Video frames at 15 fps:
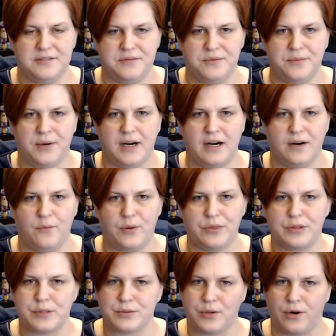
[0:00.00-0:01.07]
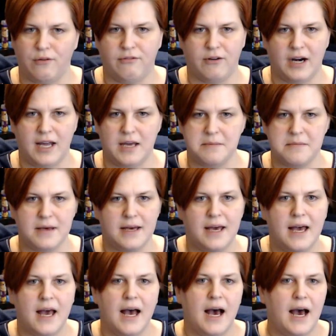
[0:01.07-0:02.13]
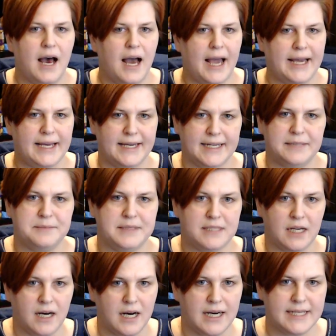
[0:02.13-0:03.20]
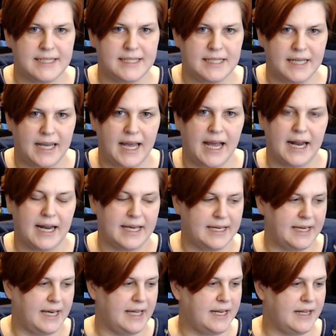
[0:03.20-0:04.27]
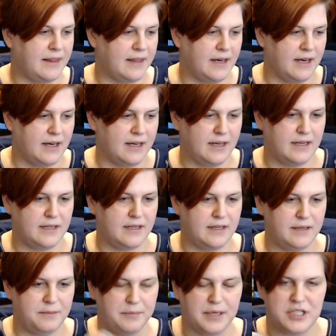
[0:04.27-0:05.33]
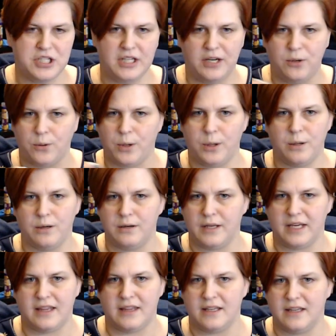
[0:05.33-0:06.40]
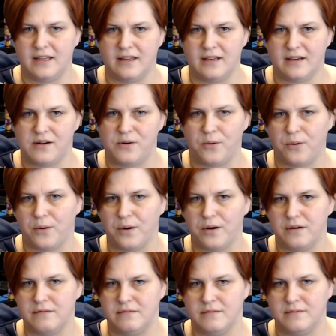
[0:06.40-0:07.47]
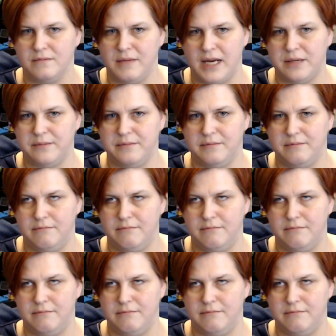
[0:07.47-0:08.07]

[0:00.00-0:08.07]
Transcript: Where with the scroll frame, I get them taut, and I get the bungee cord, like the cord, metal,